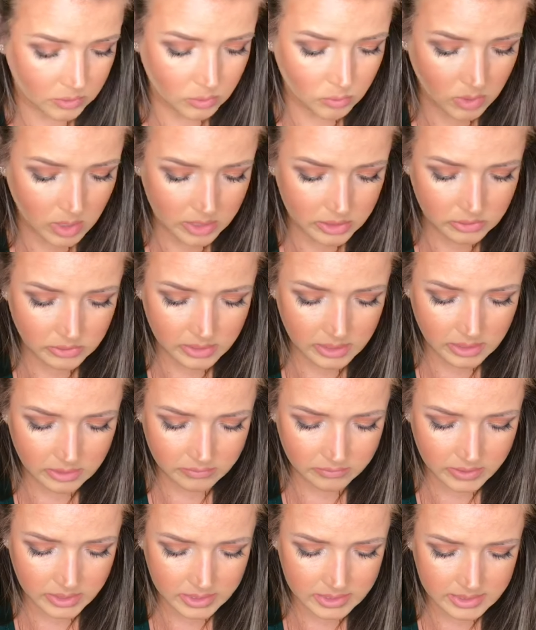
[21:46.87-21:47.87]
want, you can
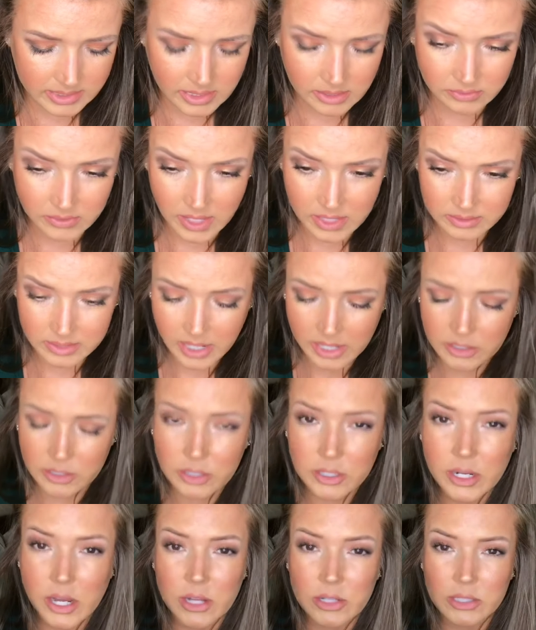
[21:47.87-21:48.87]
even take that lighter
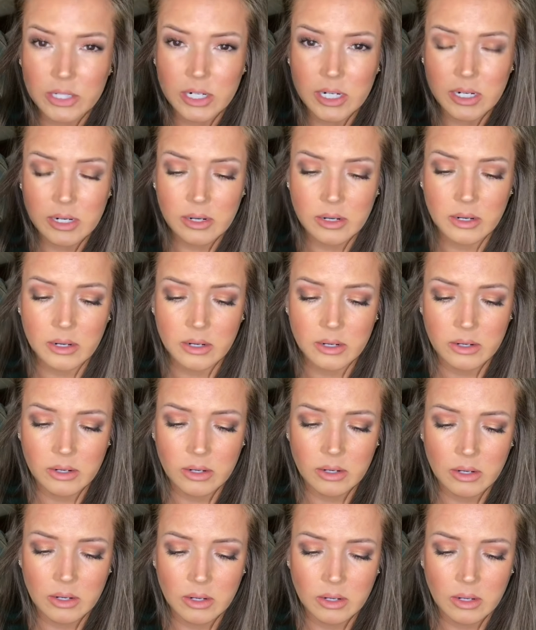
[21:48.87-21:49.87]
color,
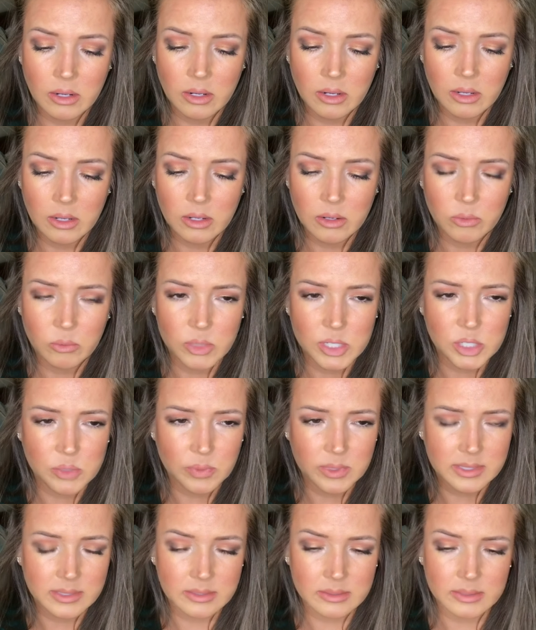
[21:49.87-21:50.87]
which
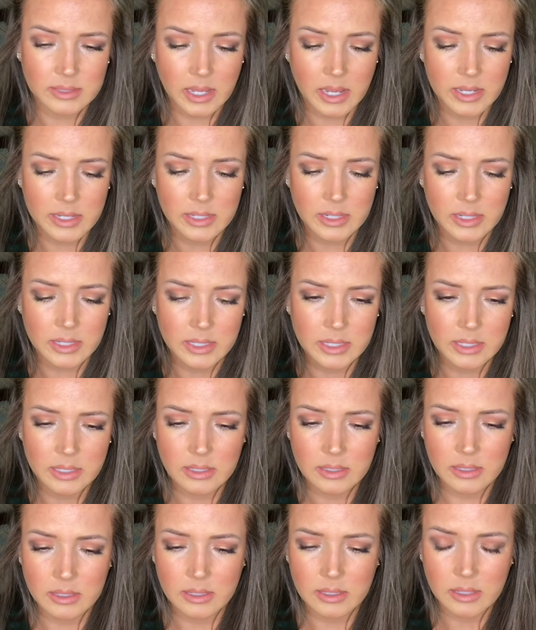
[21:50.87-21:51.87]
was Zion,
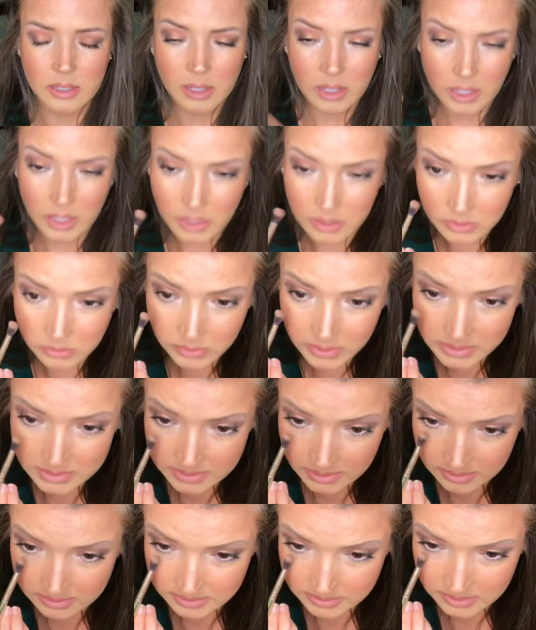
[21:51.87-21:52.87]
and you can
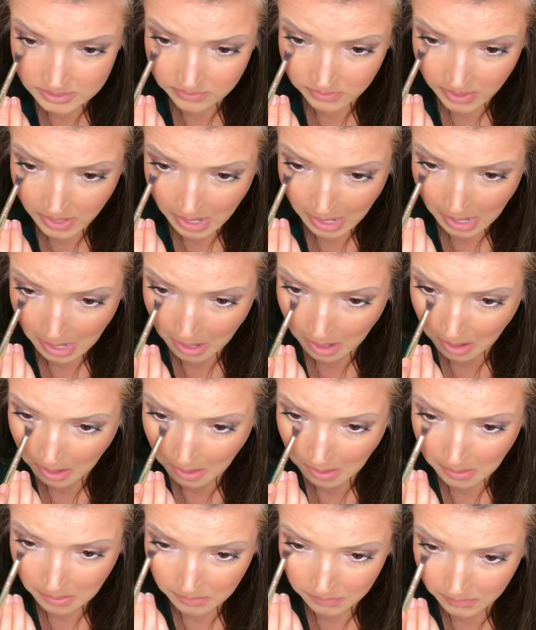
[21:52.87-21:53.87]
dust that
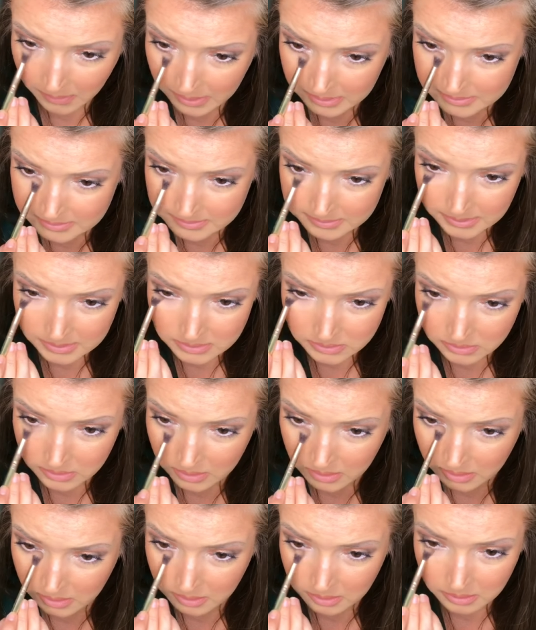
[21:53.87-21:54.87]
in that
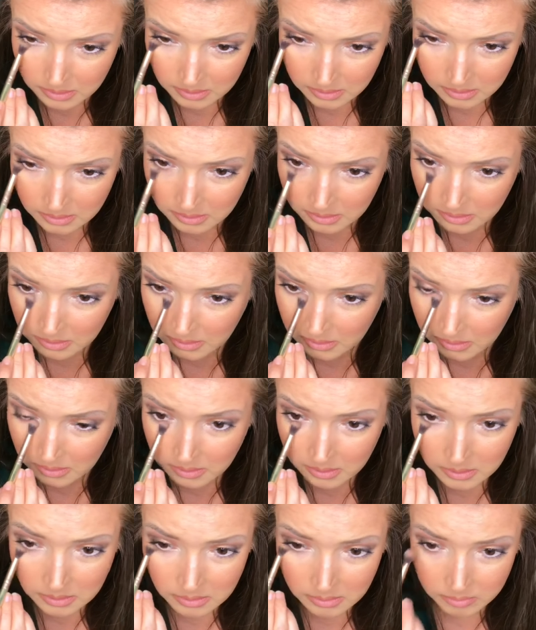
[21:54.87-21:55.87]
center
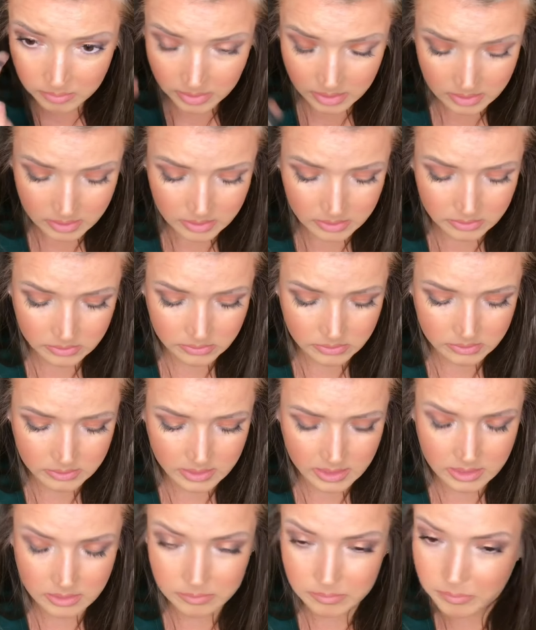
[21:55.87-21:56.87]
part under the
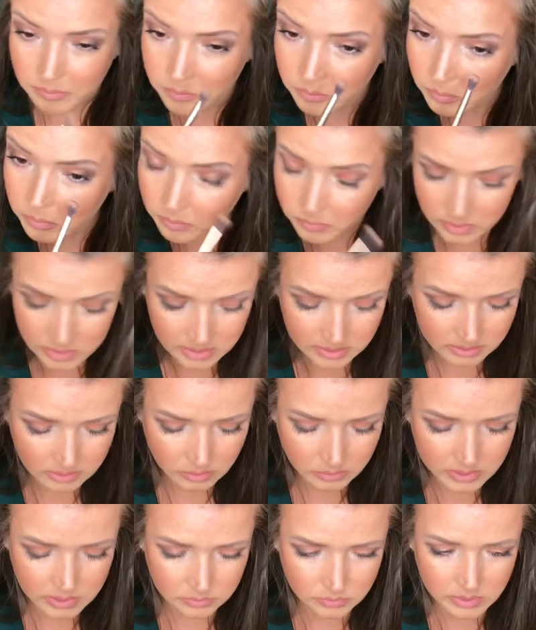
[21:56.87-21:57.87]
lid, which is
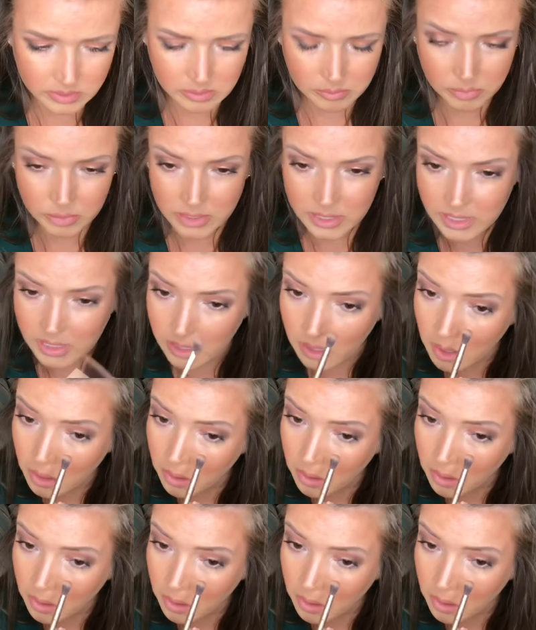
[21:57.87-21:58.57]
always really pretty